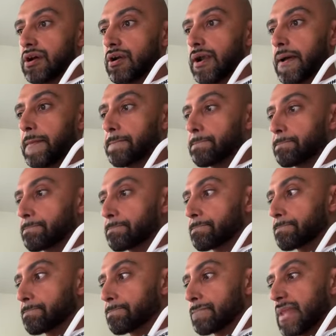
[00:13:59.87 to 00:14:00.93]
all right?
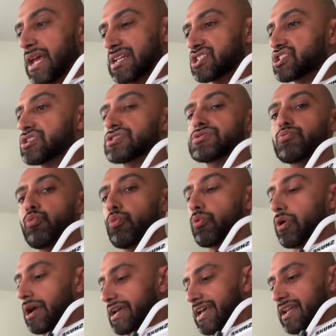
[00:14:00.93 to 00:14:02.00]
It's just,
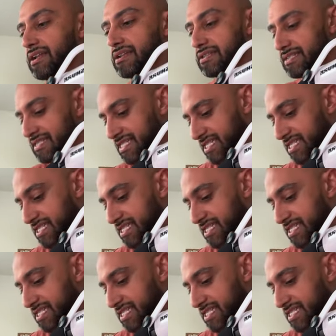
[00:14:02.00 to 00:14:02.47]
again,